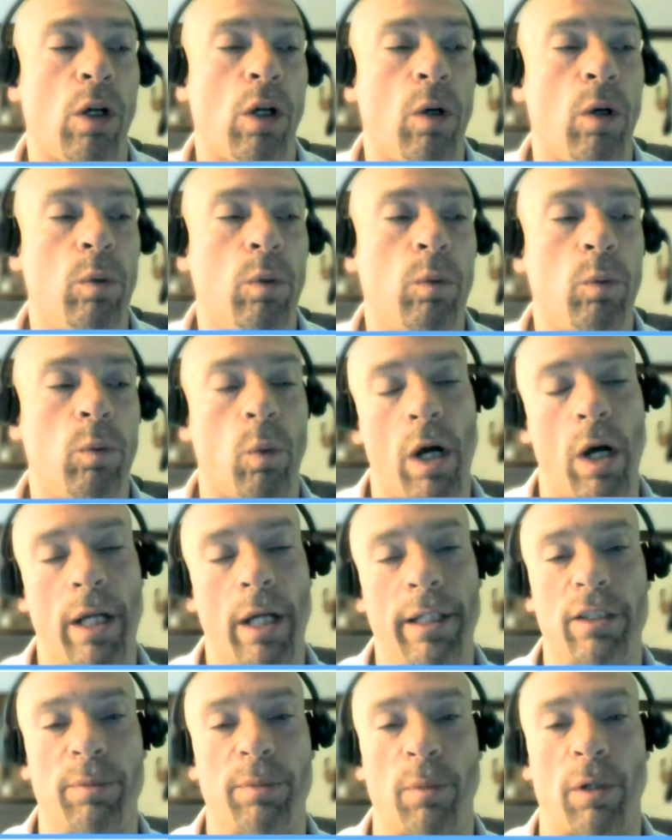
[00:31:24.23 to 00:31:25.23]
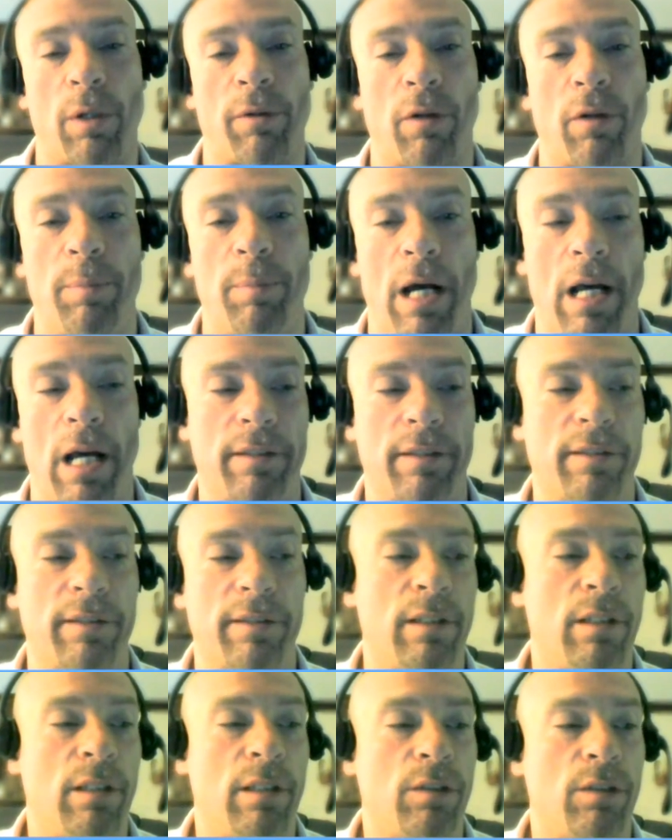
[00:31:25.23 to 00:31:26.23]
So, one, it's more robust.
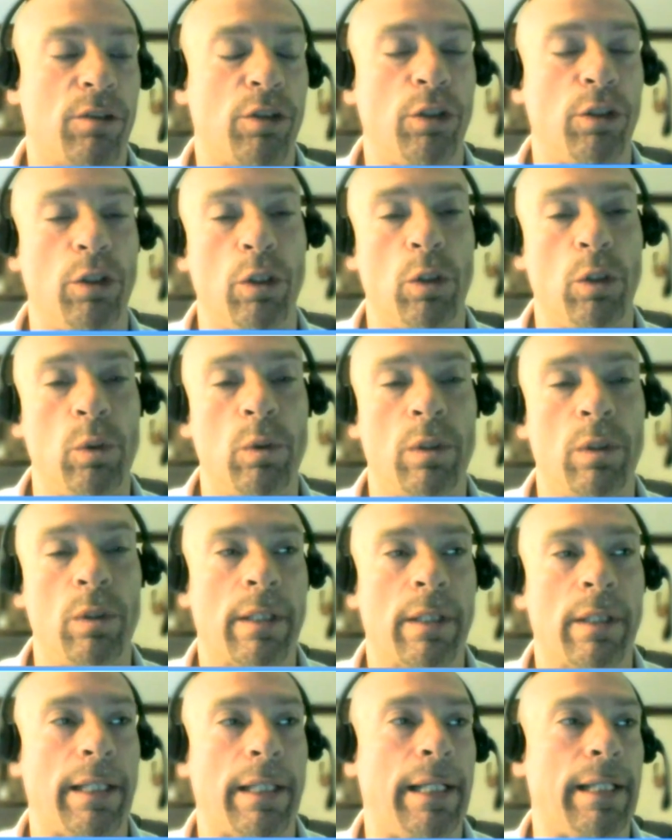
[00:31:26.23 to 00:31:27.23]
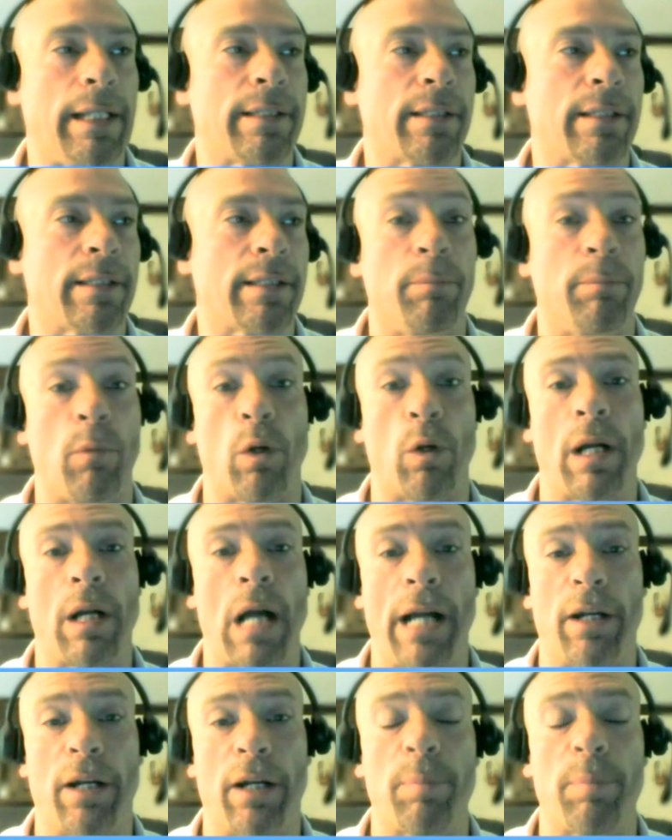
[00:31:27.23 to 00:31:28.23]
Two, it's more
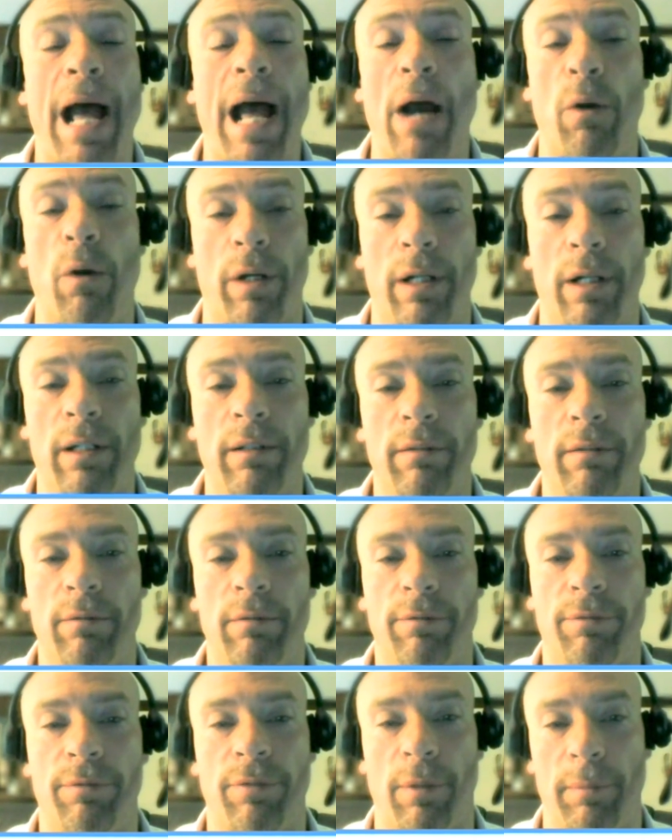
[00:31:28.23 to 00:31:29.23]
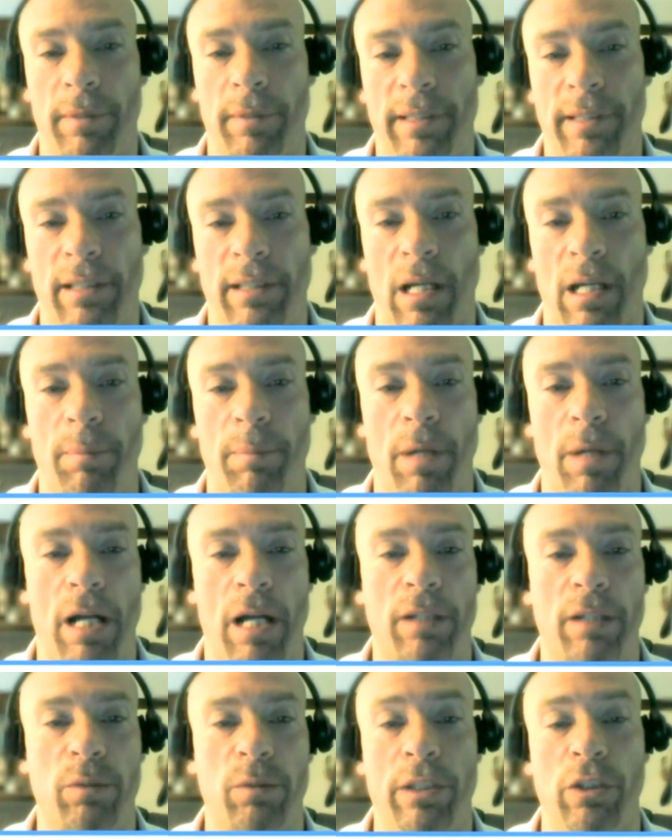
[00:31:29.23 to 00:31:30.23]
higher power from the set-top
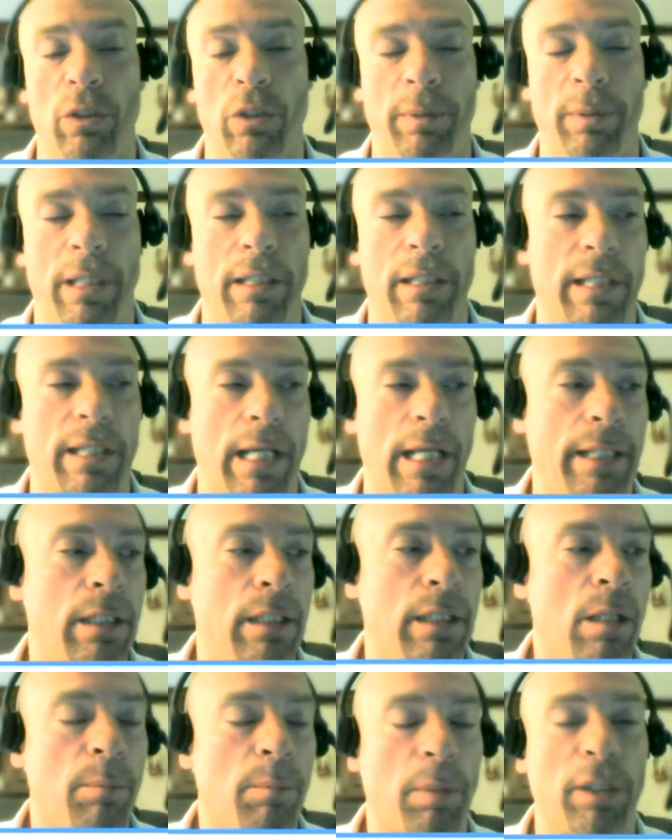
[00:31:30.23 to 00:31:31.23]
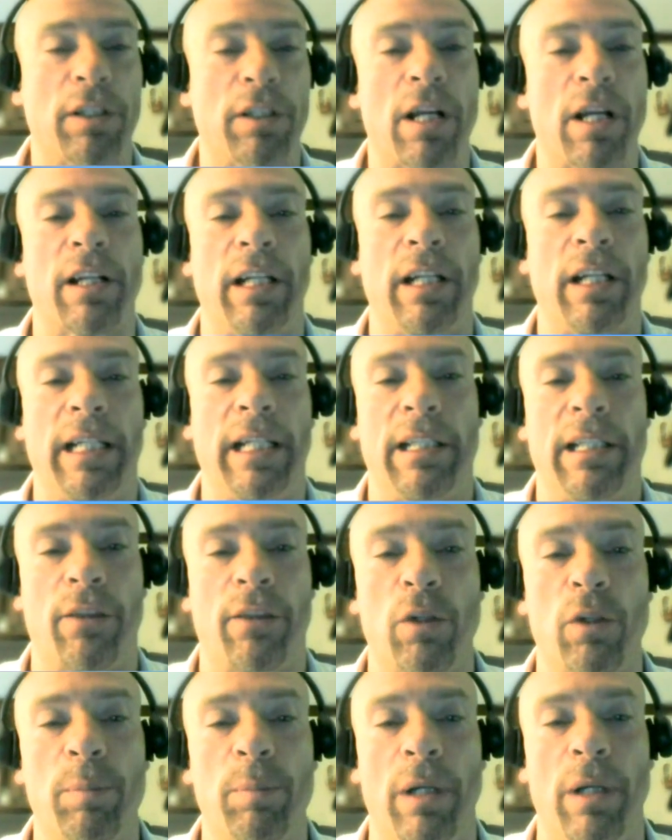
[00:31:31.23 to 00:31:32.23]
box with QPSK, but you're not going to get the
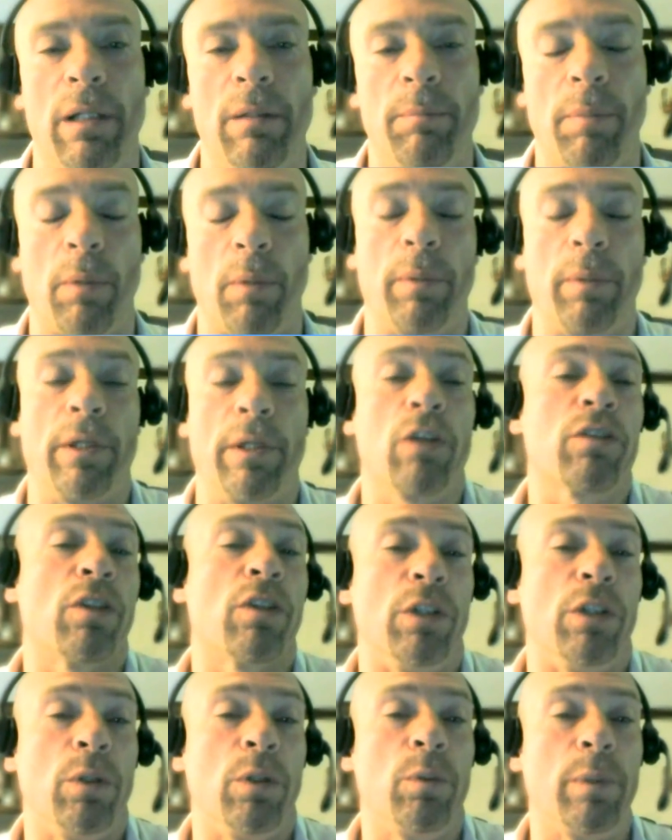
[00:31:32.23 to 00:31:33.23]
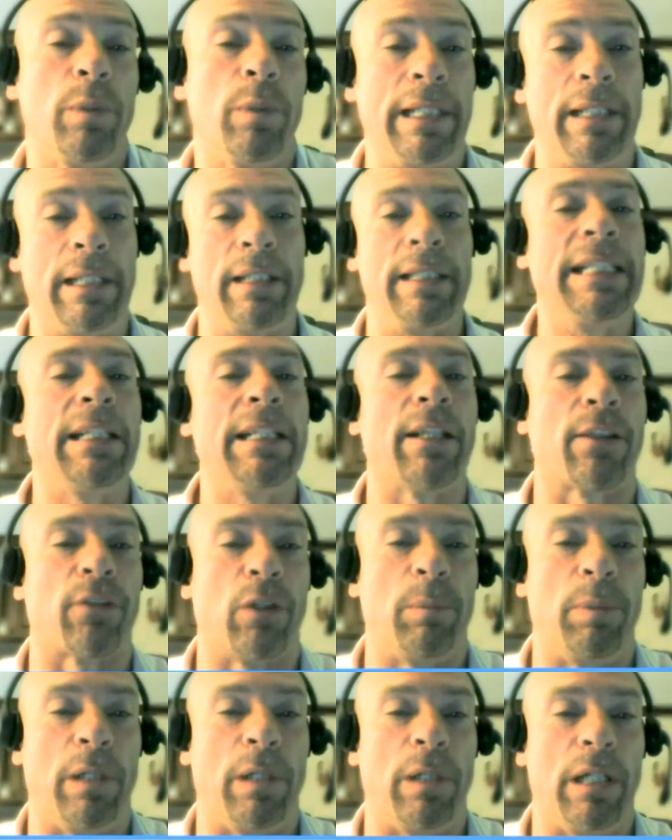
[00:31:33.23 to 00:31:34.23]
throughput. But we also knew we didn't need the
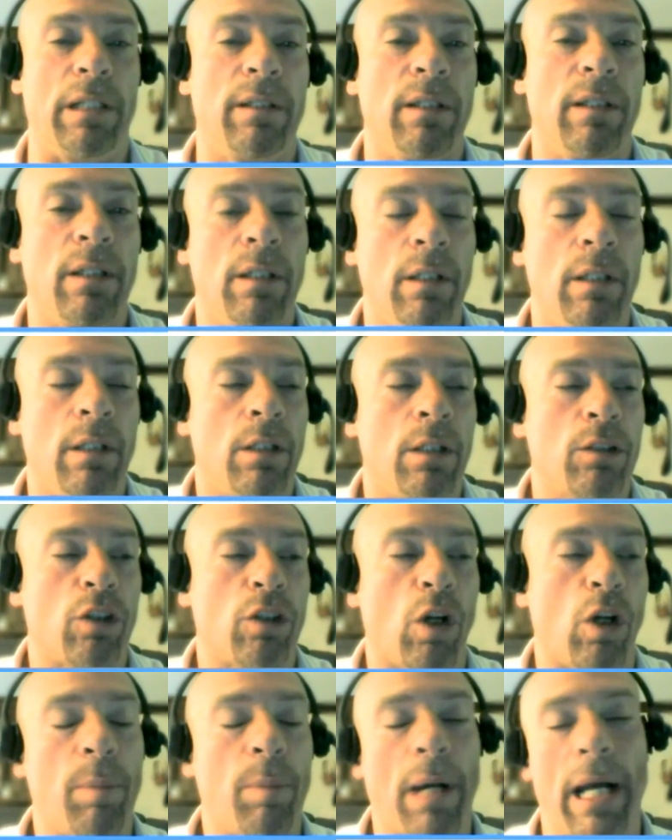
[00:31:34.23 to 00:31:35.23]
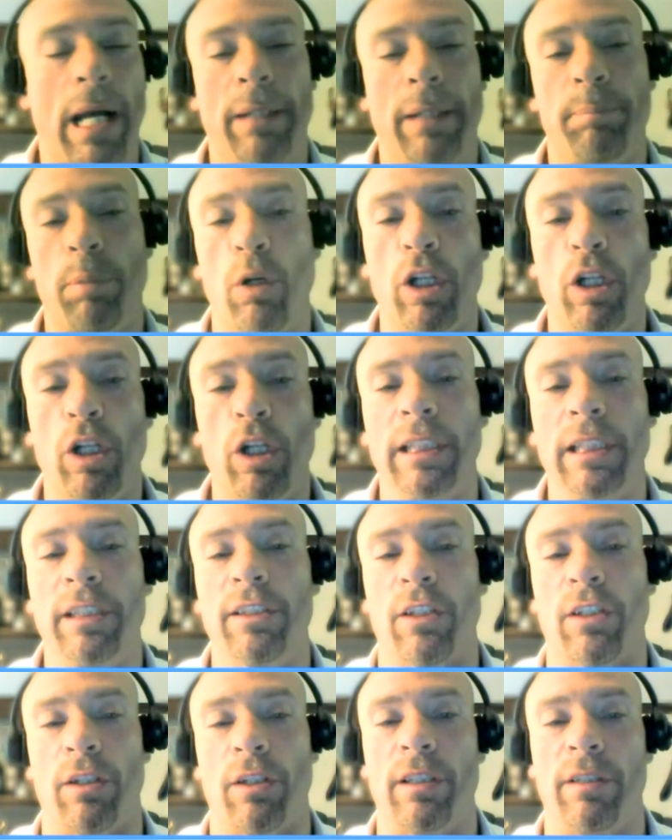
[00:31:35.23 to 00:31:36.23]
throughput. So, by
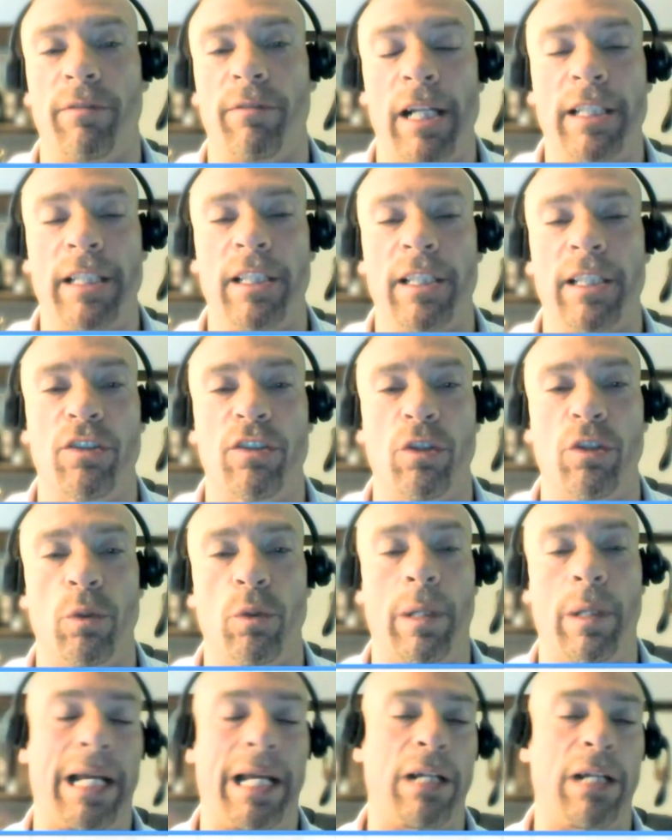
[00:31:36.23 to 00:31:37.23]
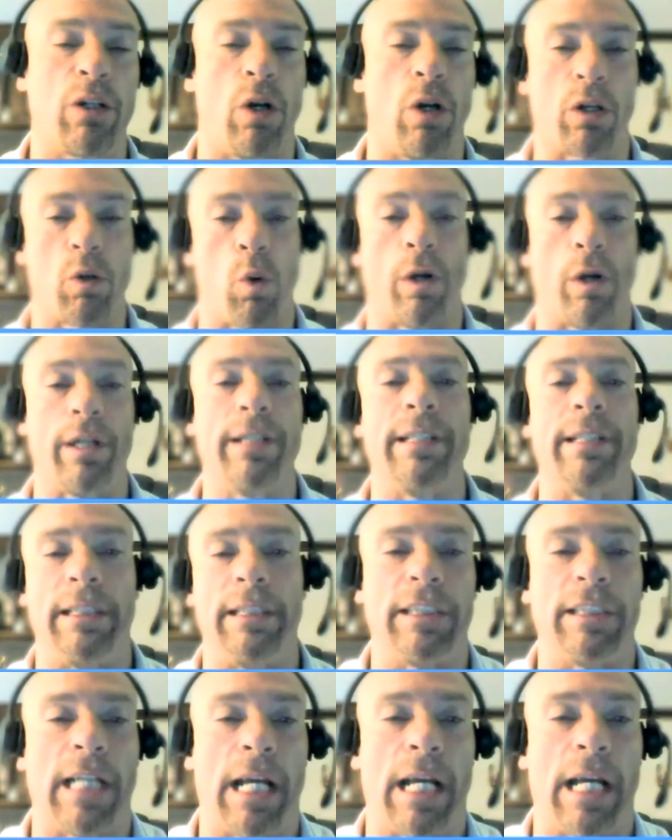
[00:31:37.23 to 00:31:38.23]
pushing certain devices to what I call a
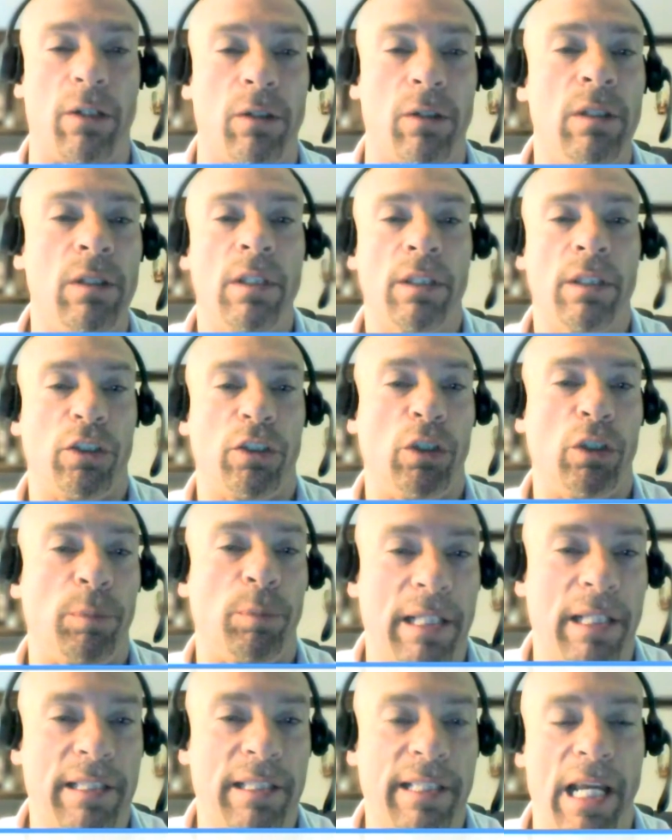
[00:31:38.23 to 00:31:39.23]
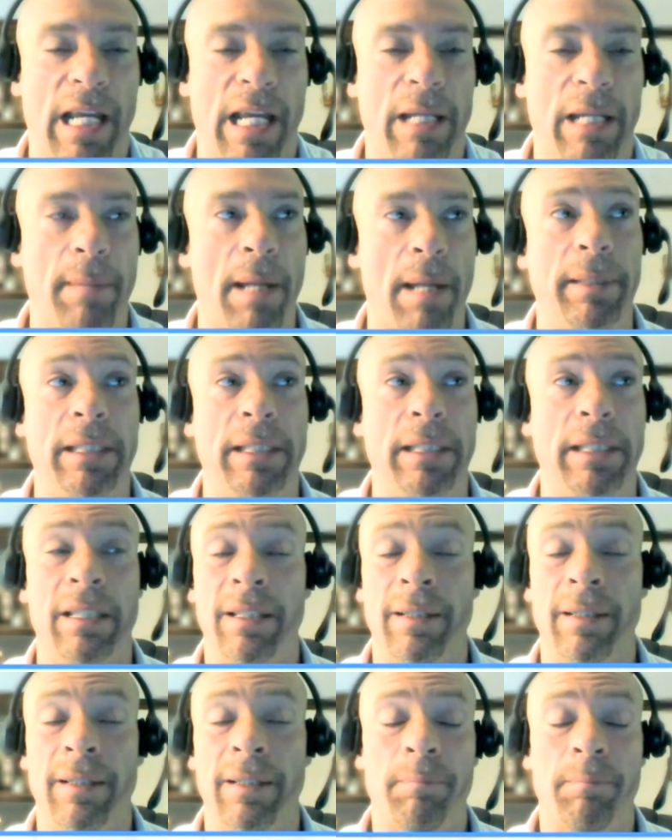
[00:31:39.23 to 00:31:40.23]
quarantine channel, QPSK, maybe